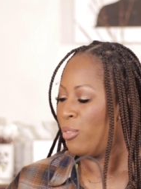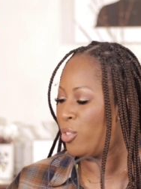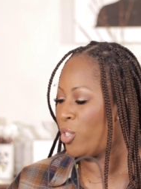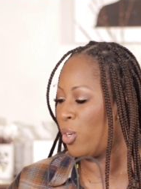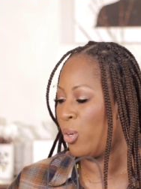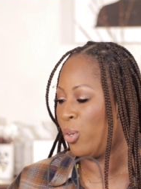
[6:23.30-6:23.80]

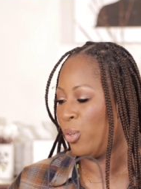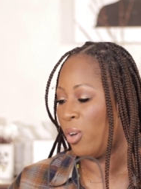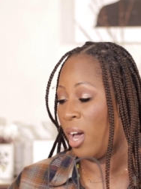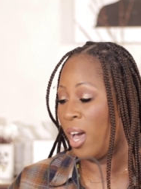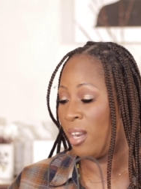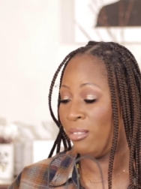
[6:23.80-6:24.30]

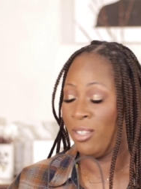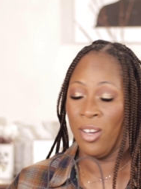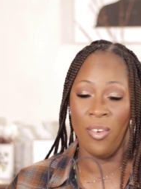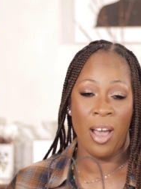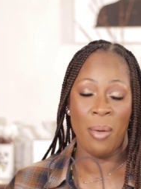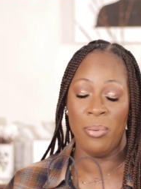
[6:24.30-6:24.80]
So I don't
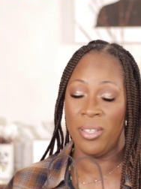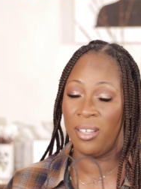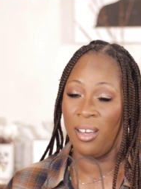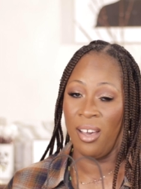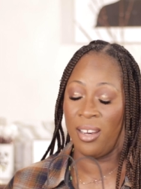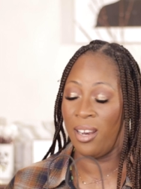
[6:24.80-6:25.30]
know. I put it
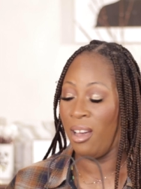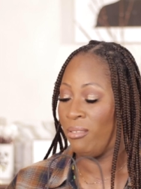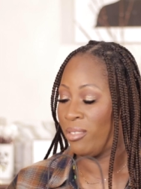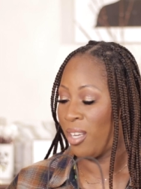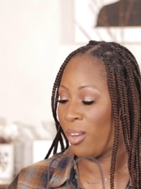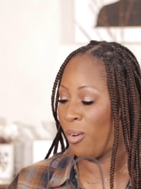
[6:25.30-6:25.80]
on and I
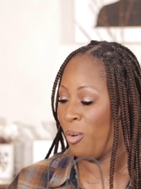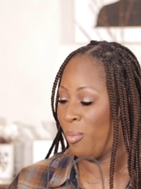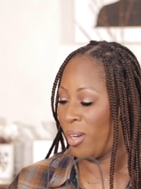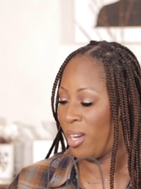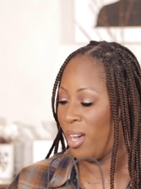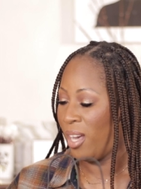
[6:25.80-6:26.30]
was like, oh
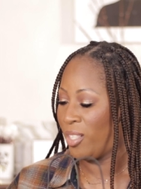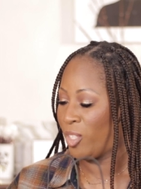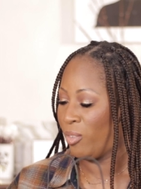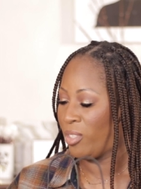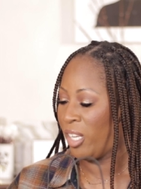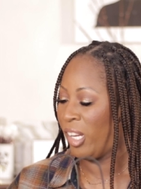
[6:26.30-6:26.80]
my God.
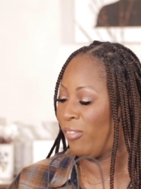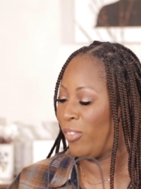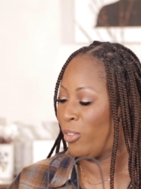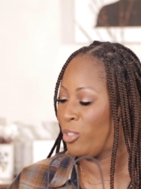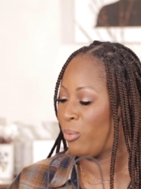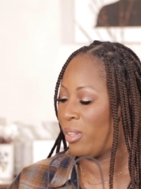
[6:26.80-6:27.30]
So it's
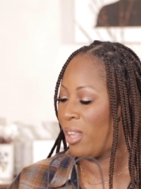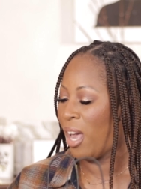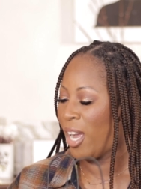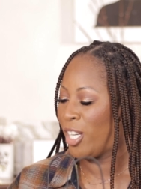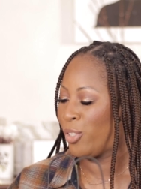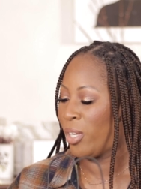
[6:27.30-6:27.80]
infused with
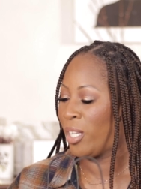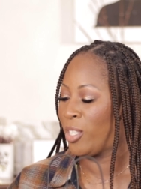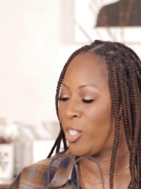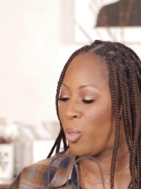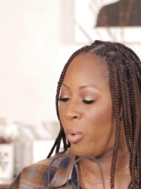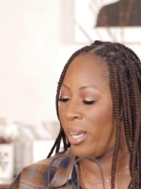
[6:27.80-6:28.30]
hydrating
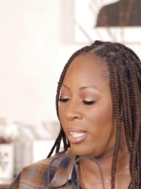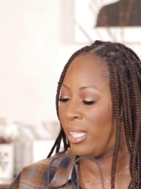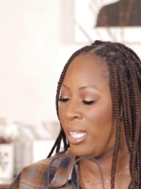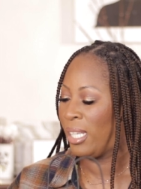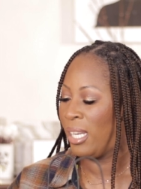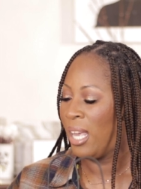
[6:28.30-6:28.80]

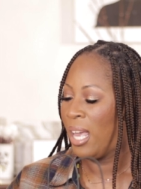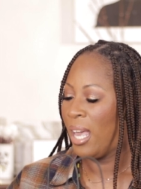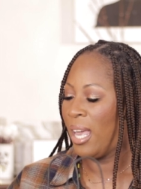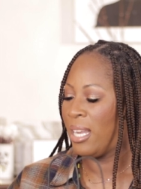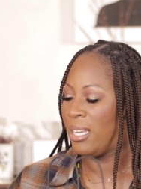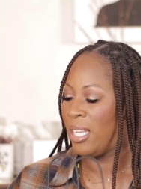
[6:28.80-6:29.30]
squalene
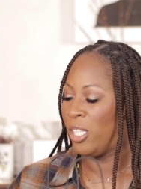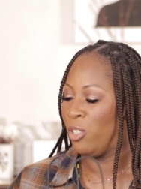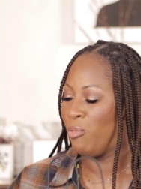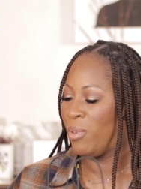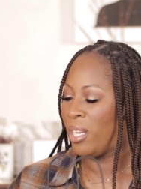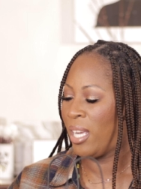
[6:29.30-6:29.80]
and
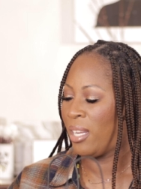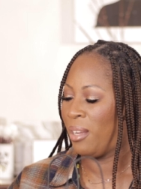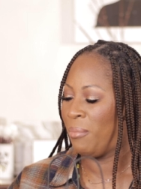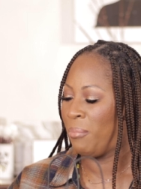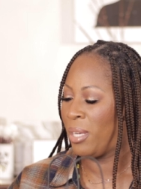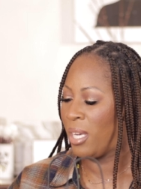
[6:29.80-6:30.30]

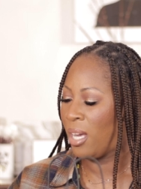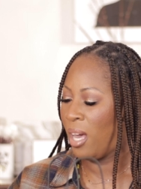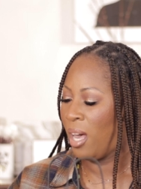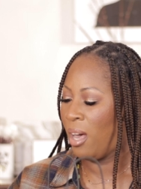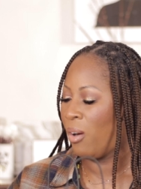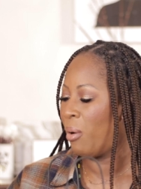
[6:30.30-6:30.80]
illuminating
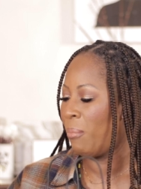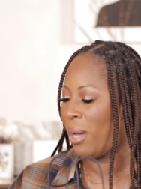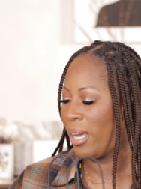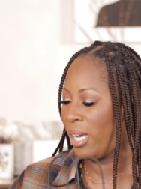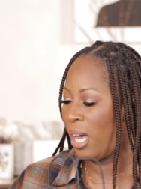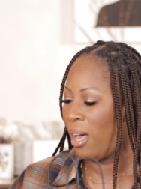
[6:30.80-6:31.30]
mica or
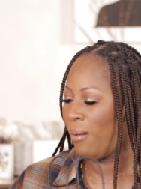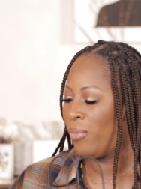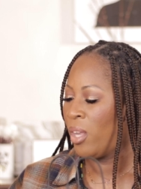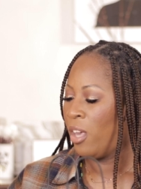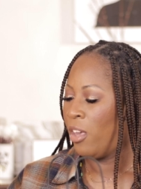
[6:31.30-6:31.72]
mica.